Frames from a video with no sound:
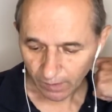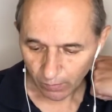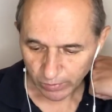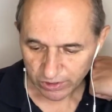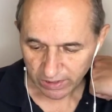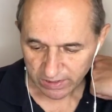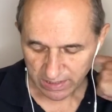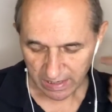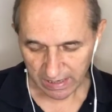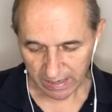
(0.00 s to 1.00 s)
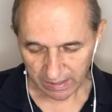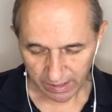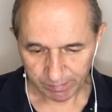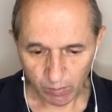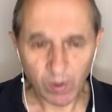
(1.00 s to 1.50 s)
which does
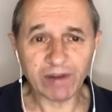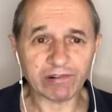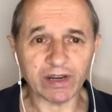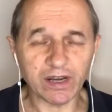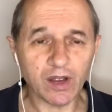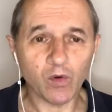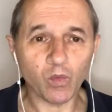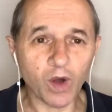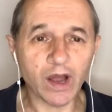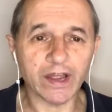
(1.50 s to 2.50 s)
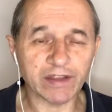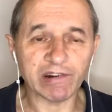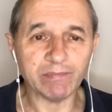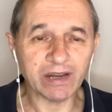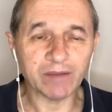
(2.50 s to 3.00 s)
leave me wondering why there are
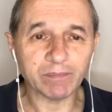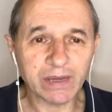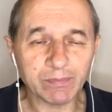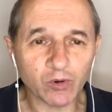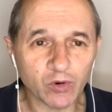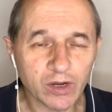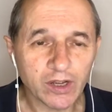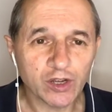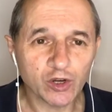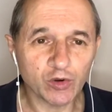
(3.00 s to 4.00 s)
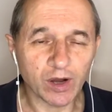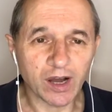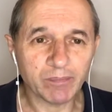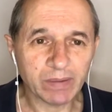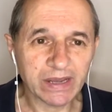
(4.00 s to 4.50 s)
1 million people who
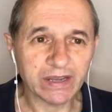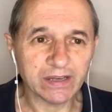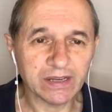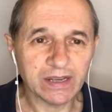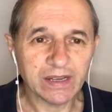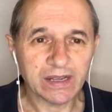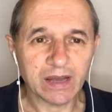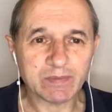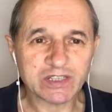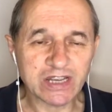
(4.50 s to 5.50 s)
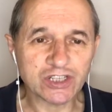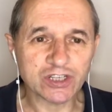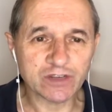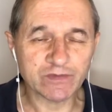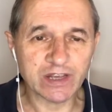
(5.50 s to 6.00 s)
are paid a
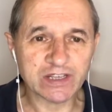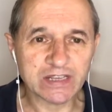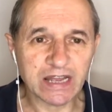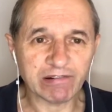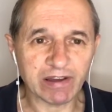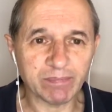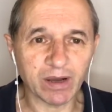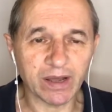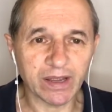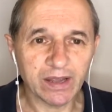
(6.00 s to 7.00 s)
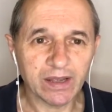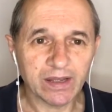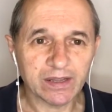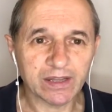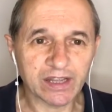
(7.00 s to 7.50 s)
percentage of their salary by
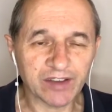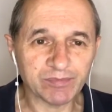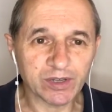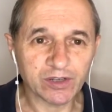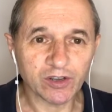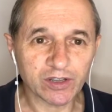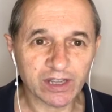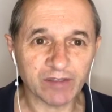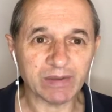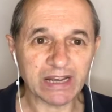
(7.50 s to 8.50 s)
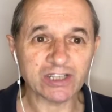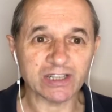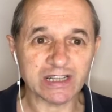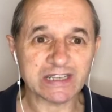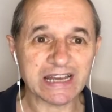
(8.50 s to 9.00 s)
the government, not the government, actually,
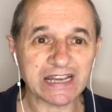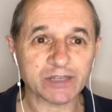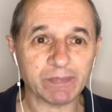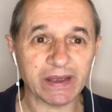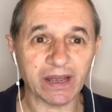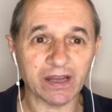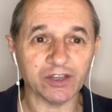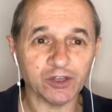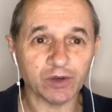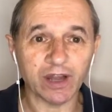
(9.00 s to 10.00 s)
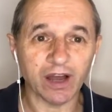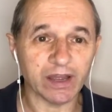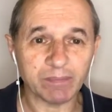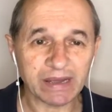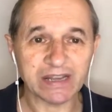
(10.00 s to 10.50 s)
the taxpayer, you and I
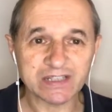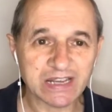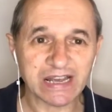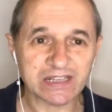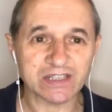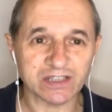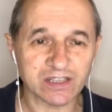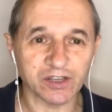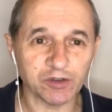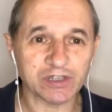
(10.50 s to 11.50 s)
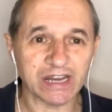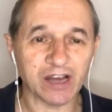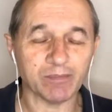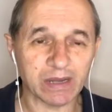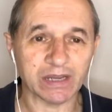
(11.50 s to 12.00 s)
paying taxes. They're using our
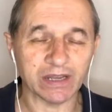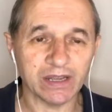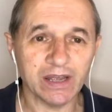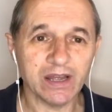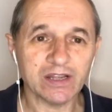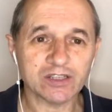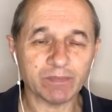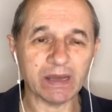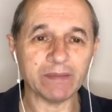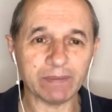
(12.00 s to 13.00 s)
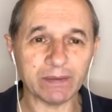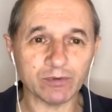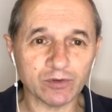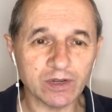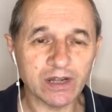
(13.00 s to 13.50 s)
money to pay
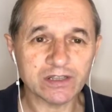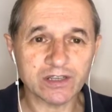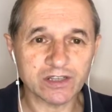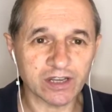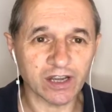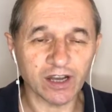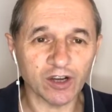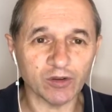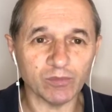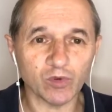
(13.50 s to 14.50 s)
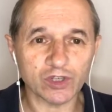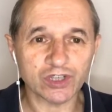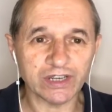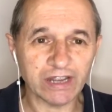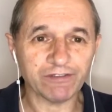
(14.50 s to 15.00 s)
people to sit at home
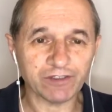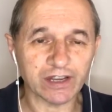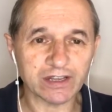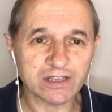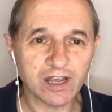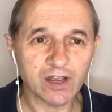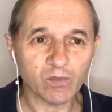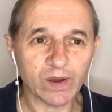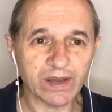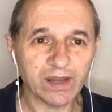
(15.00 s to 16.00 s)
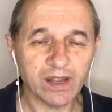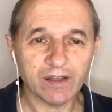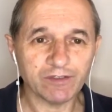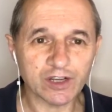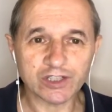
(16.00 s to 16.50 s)
watching Netflix when
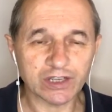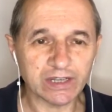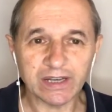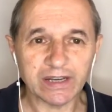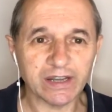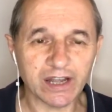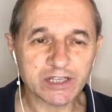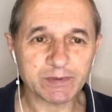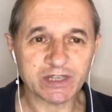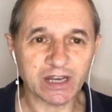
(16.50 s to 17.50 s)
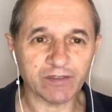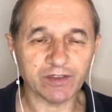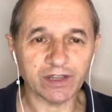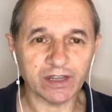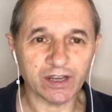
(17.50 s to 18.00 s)
virtually 90% of
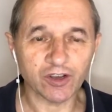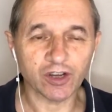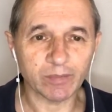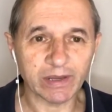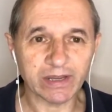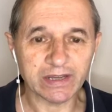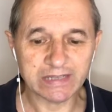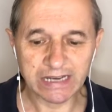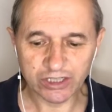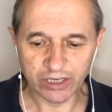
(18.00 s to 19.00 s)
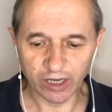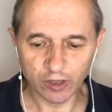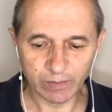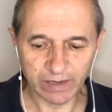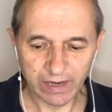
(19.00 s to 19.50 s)
the economy is actually
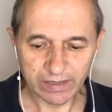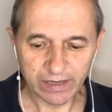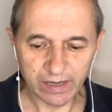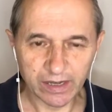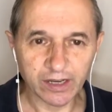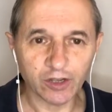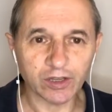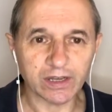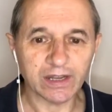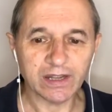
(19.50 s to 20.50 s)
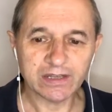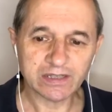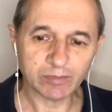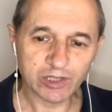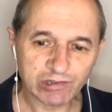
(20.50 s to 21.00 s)
open. Yeah, I know that
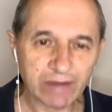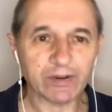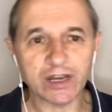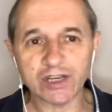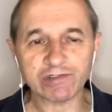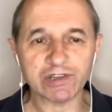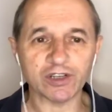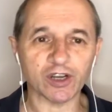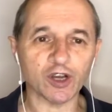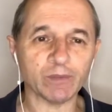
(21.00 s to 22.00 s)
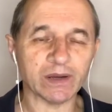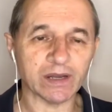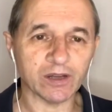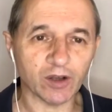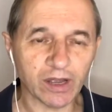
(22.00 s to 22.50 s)
some of the travel industry is not open
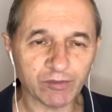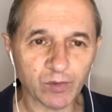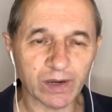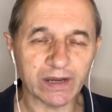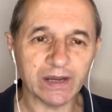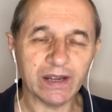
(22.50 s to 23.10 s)
and not everyone